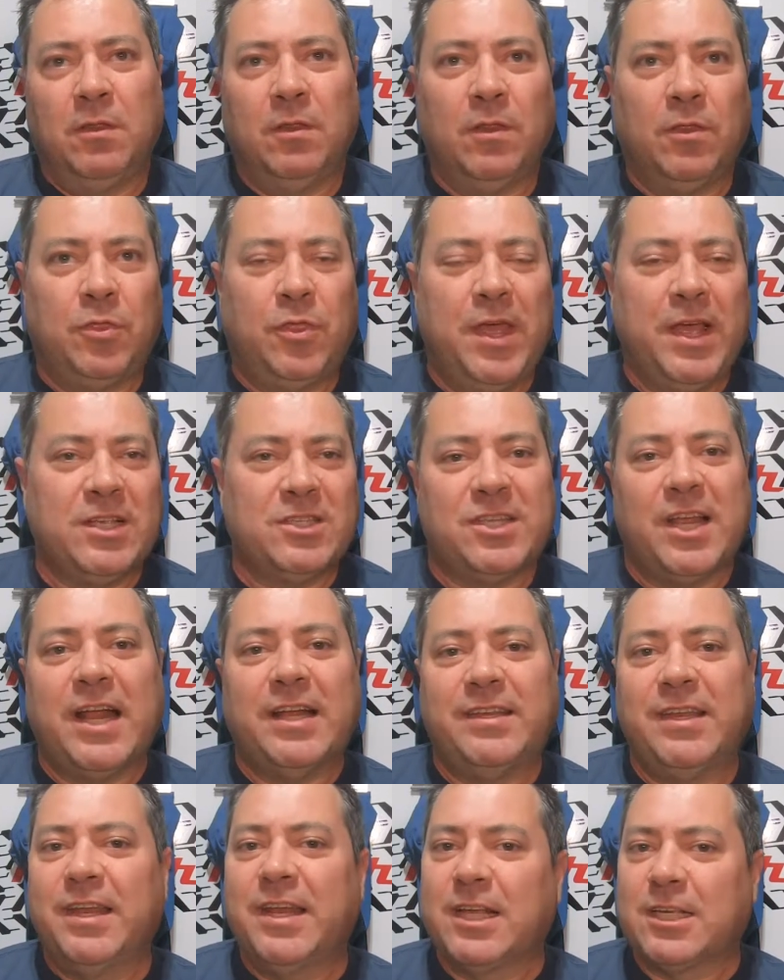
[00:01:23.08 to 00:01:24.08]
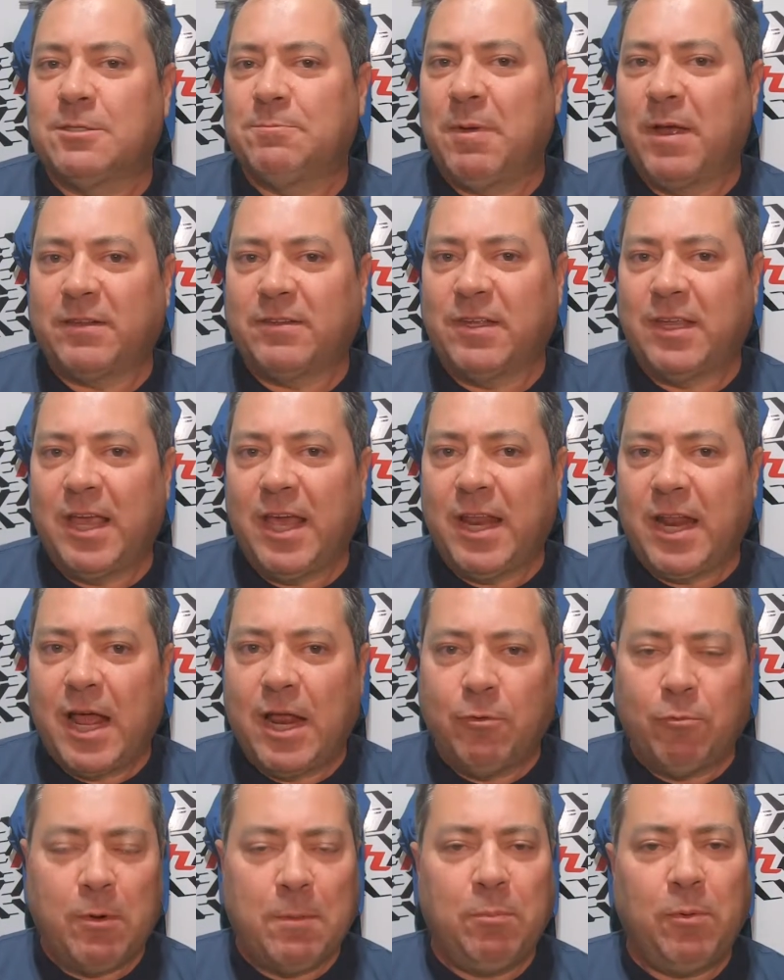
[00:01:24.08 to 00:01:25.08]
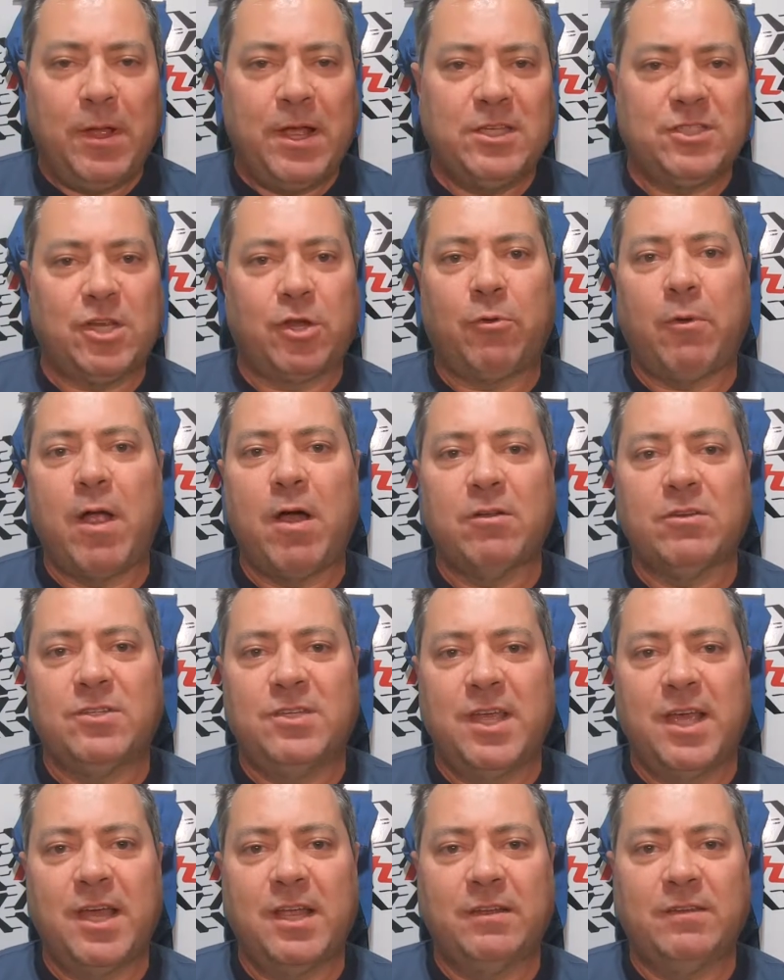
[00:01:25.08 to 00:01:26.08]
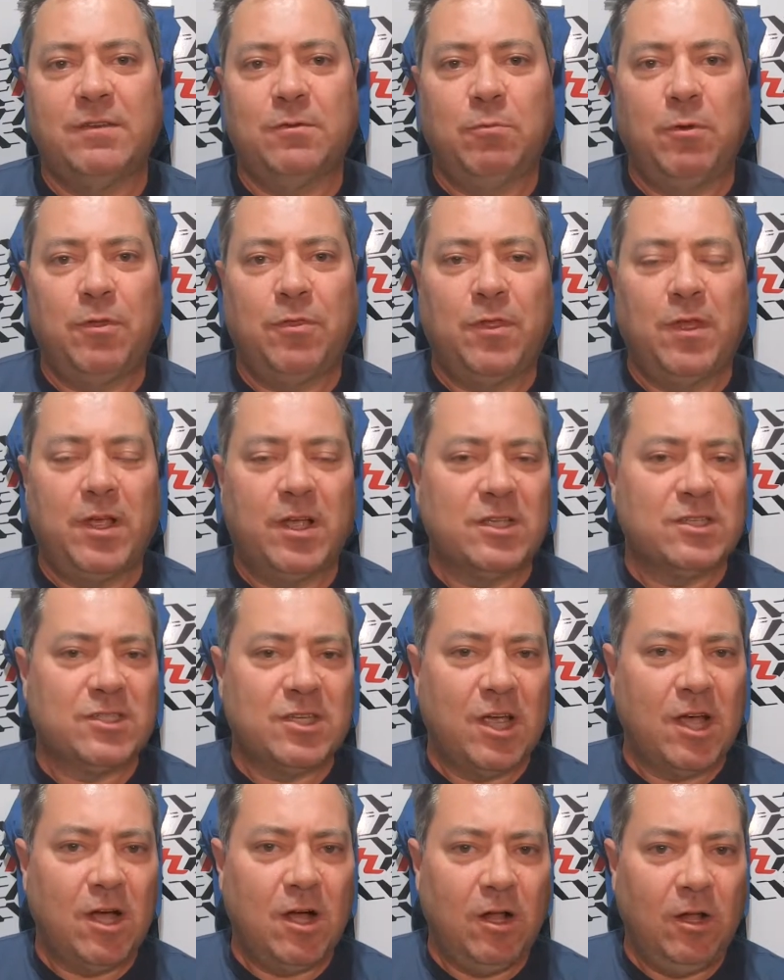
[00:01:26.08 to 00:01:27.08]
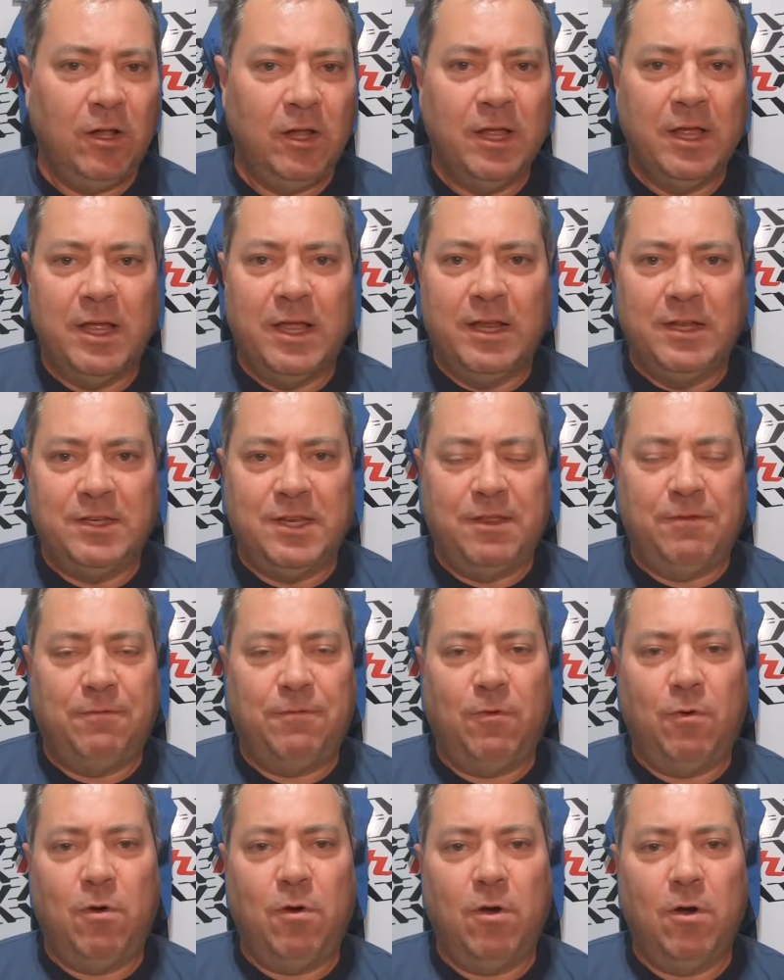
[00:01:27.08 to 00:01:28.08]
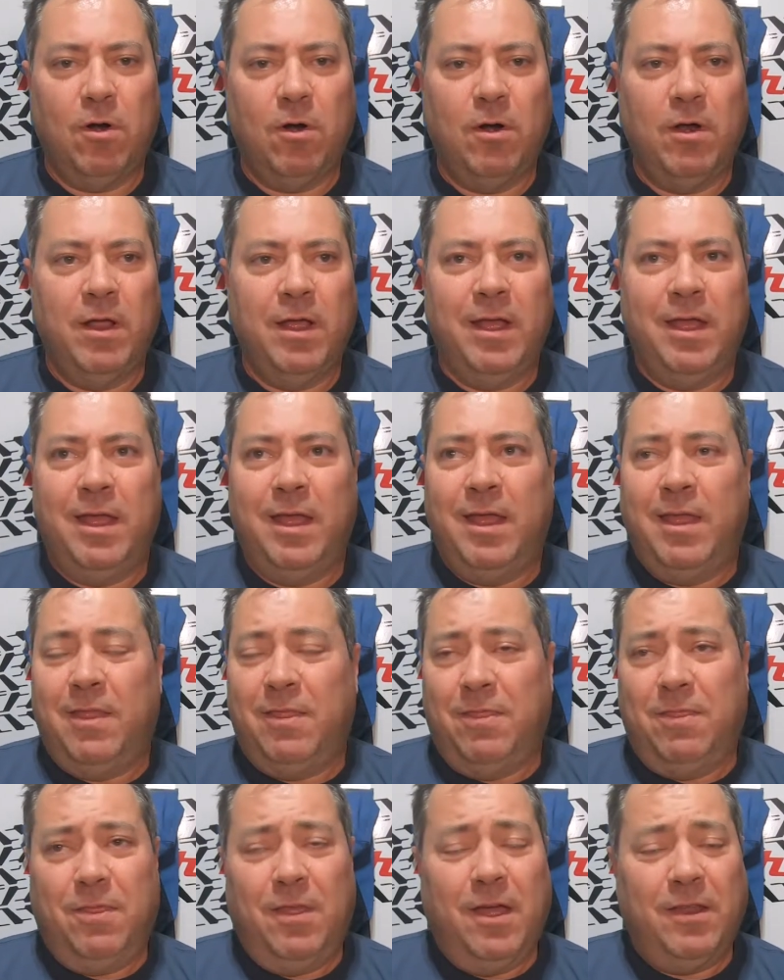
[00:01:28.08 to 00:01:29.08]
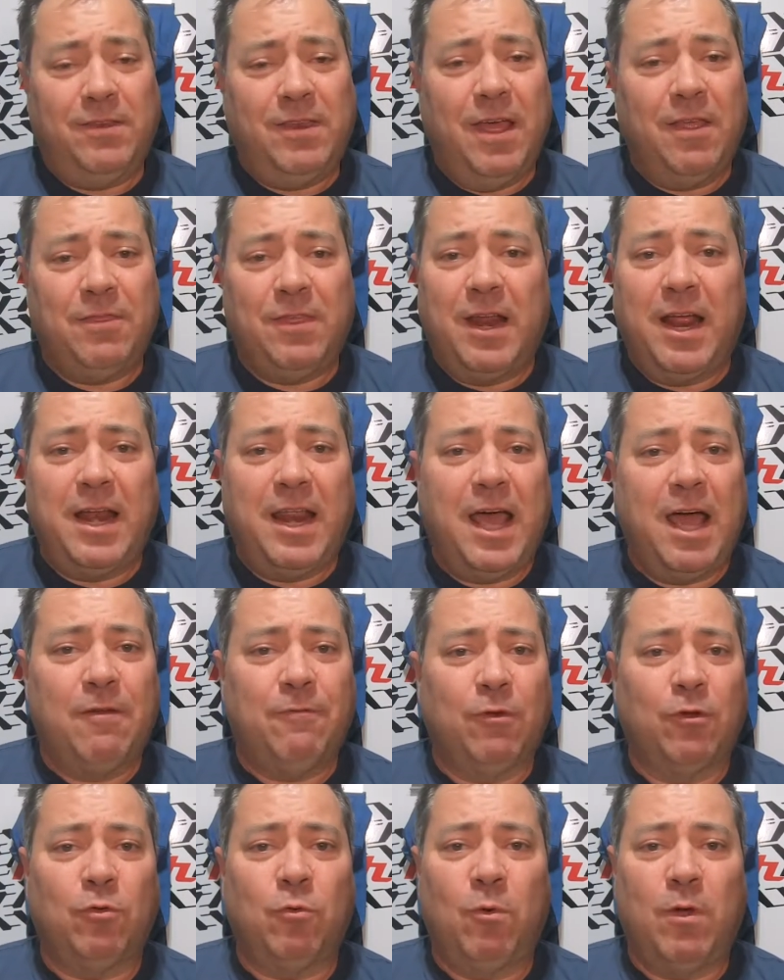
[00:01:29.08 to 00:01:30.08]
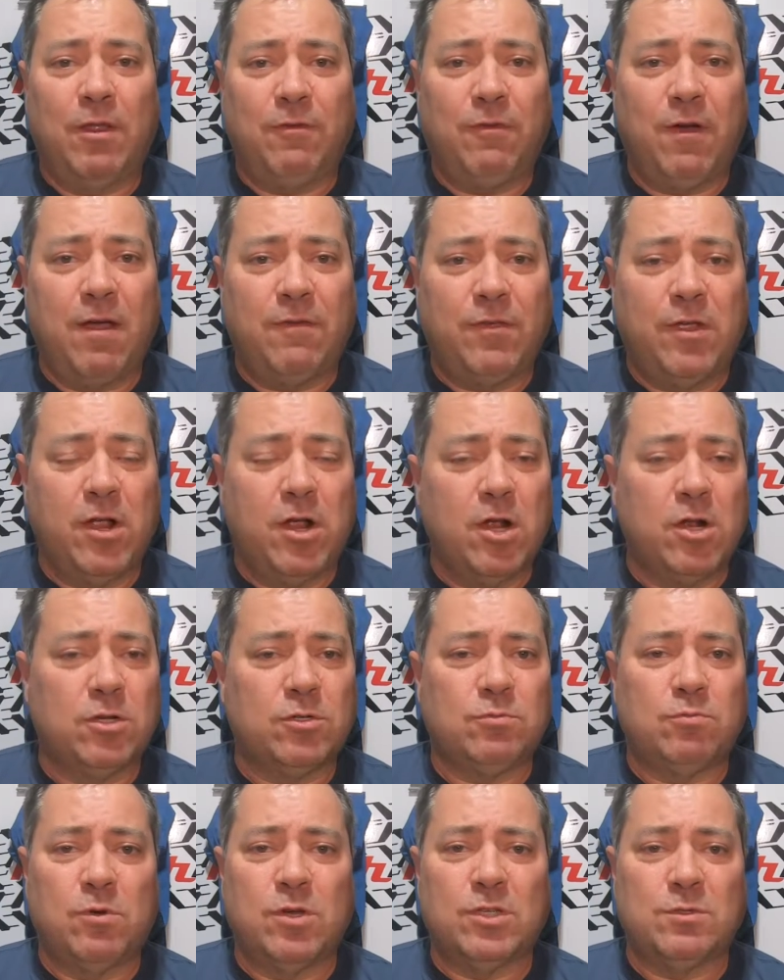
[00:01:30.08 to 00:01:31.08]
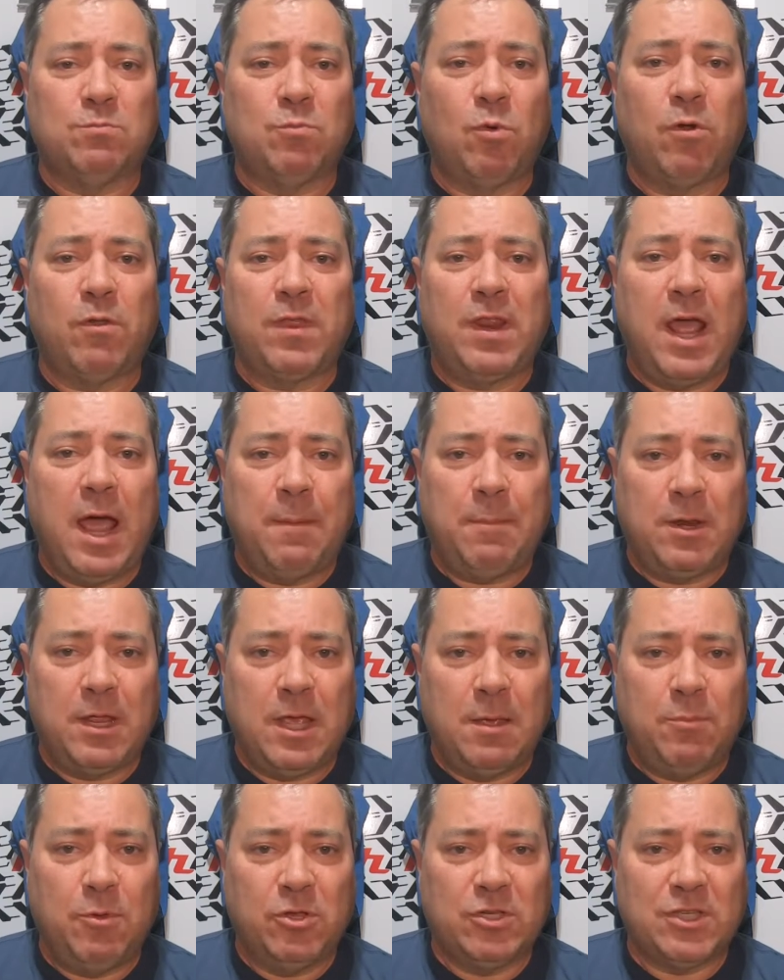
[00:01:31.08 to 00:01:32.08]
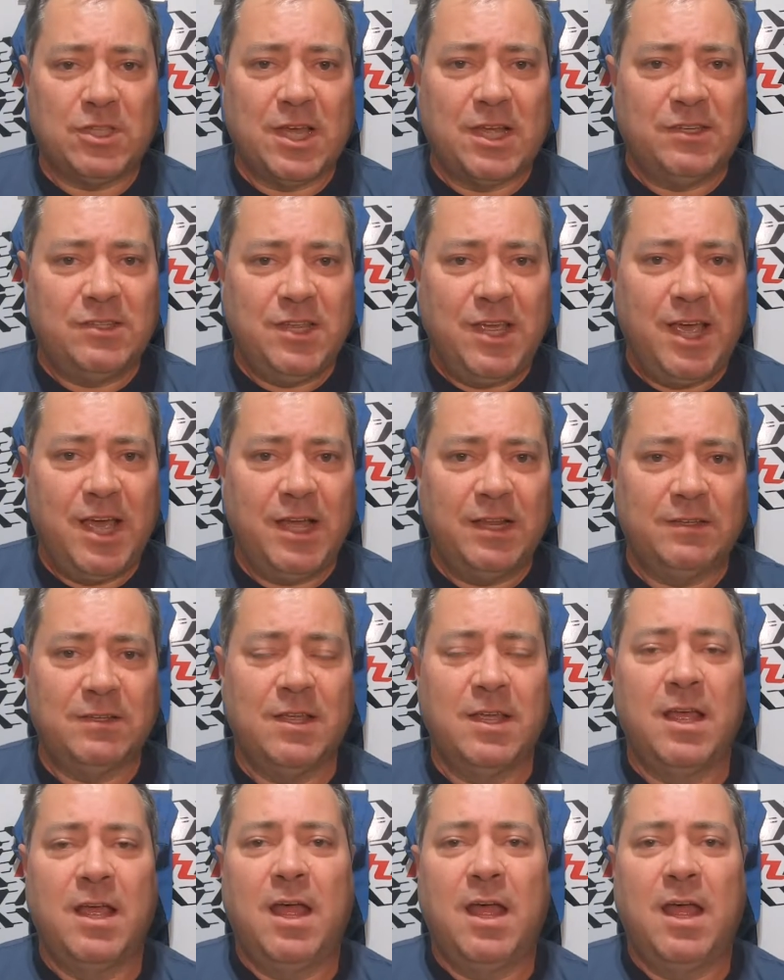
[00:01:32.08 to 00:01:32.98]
things that I didn't expect to get. I had replaced a ground tent with a Gazelle T4, a tent that I'd had for 25 years, was more than happy to keep using that tent.